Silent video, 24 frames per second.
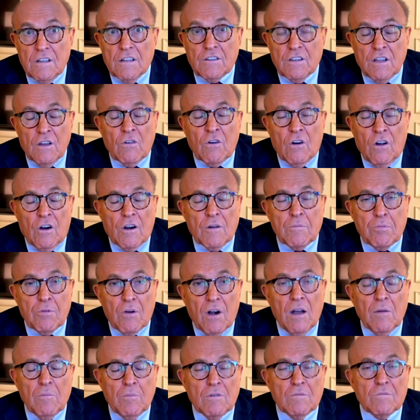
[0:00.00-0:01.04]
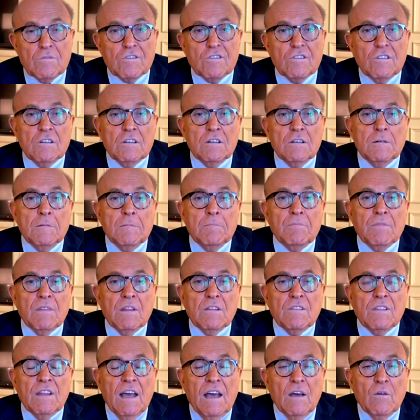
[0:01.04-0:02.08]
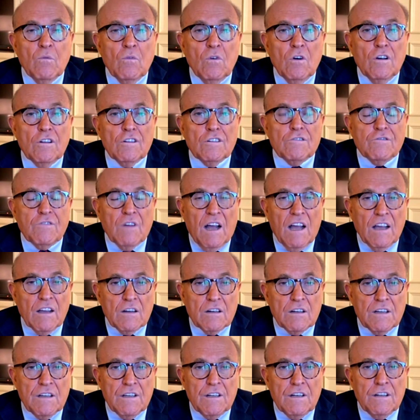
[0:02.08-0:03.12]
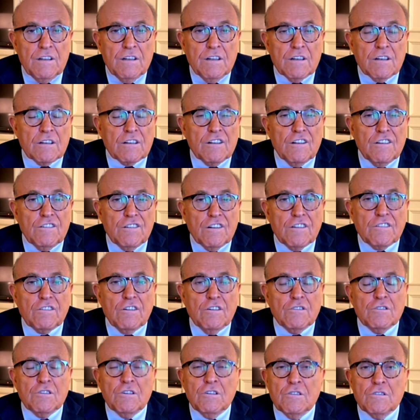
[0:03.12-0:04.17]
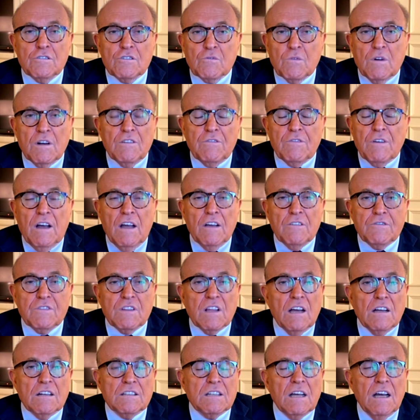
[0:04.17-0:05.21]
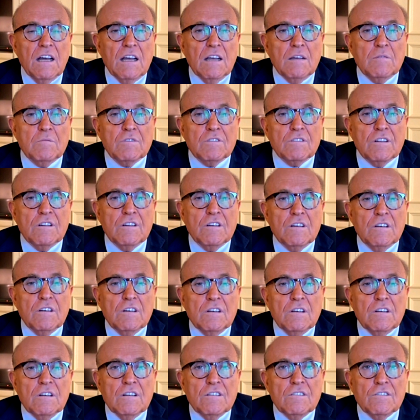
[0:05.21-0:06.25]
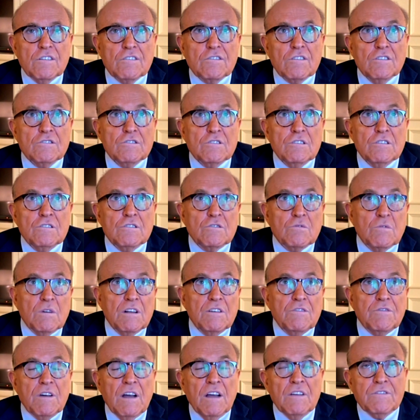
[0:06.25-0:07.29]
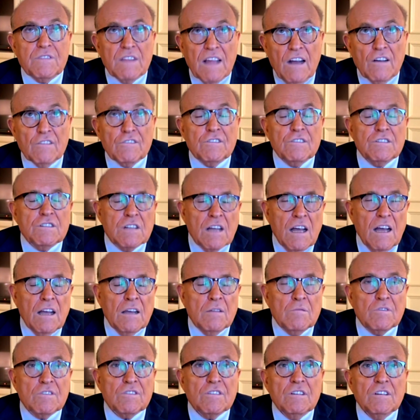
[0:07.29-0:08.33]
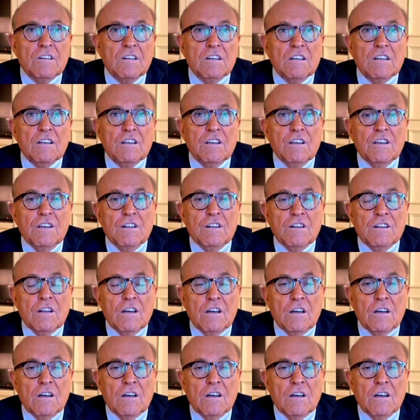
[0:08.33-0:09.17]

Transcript: there aren't problems. That was violated at least 625,000 times in